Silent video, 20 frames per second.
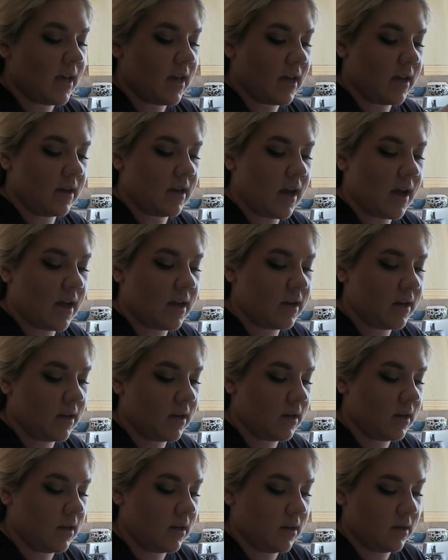and add
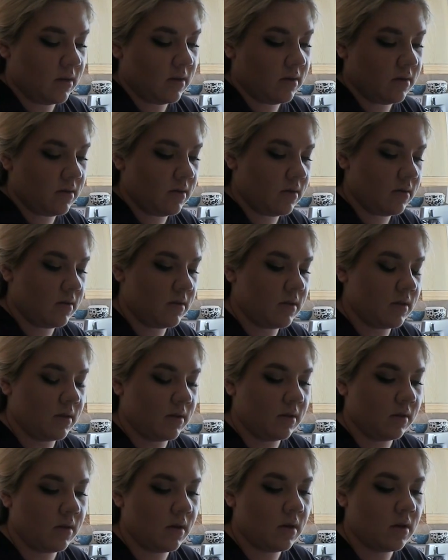in the
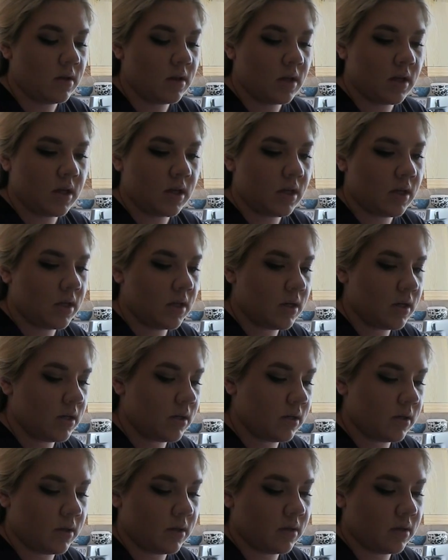garlic.